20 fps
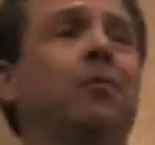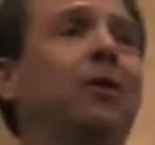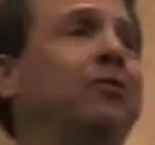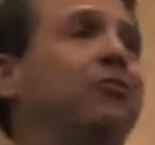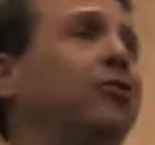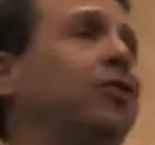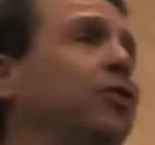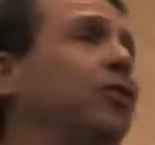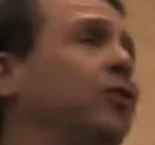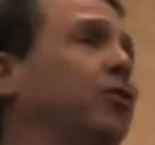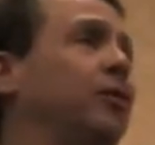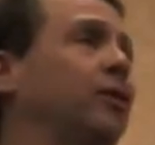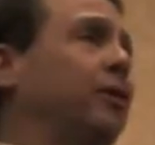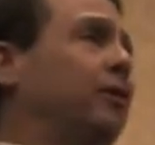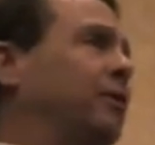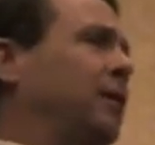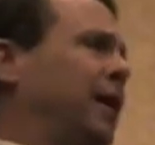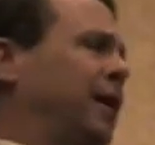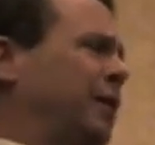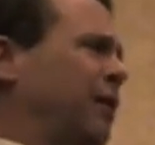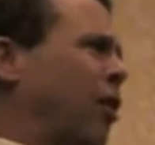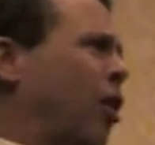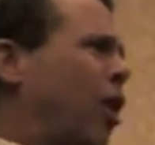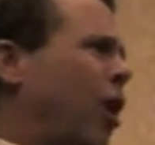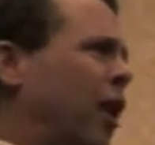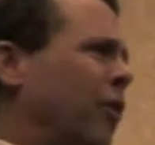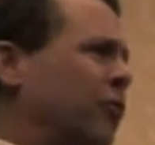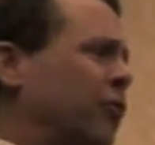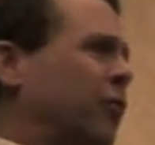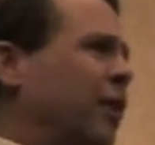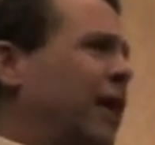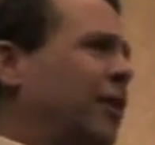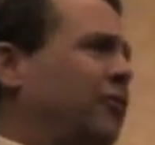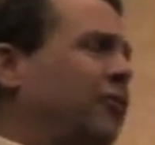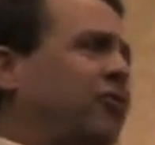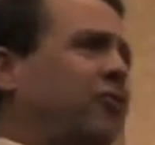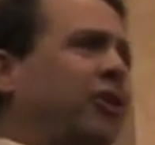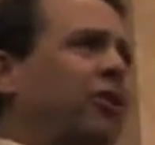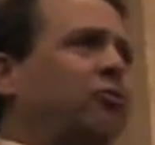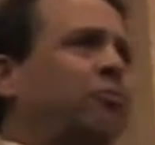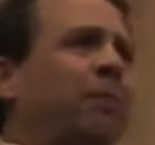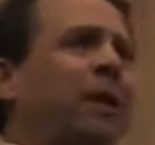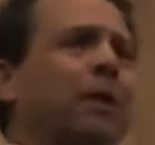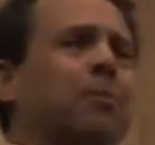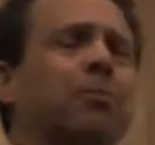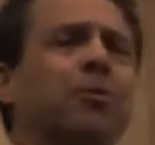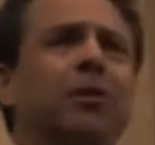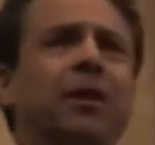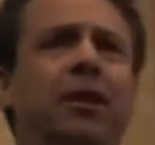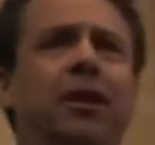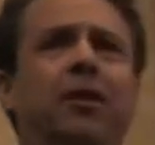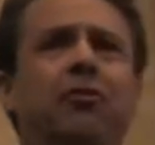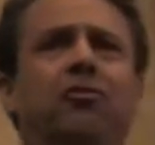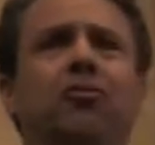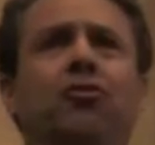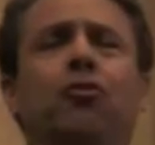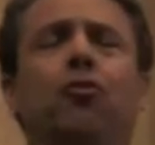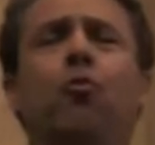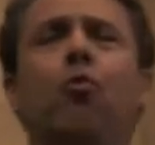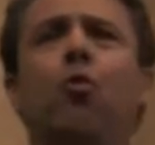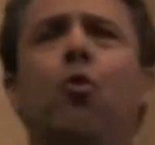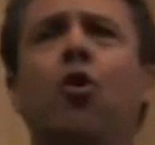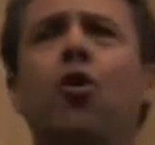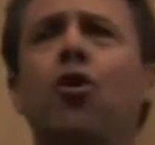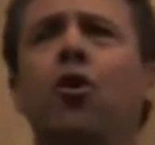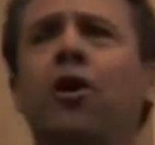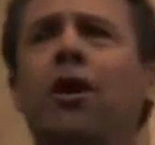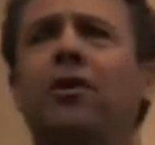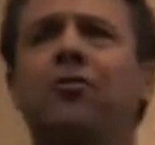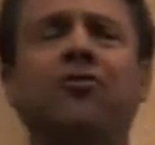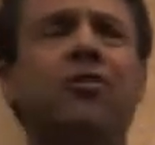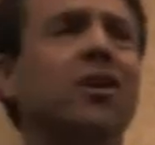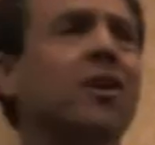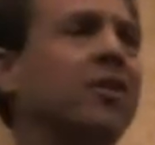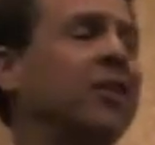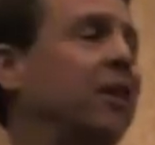which authorizes these people to issue warrants